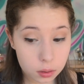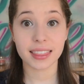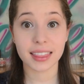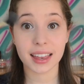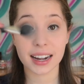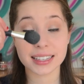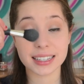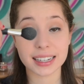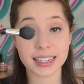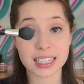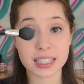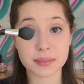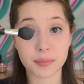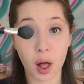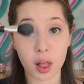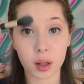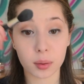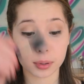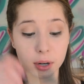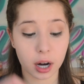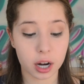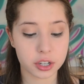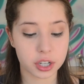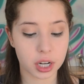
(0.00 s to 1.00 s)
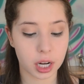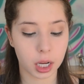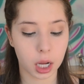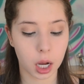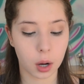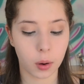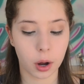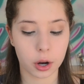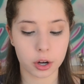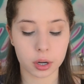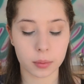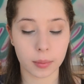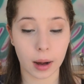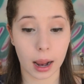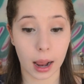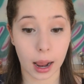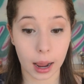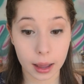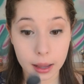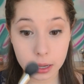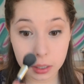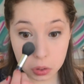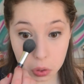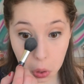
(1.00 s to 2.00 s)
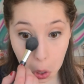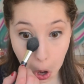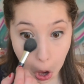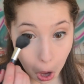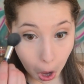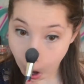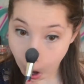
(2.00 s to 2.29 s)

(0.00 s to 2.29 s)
Then I take a smaller brush and go under my eyes.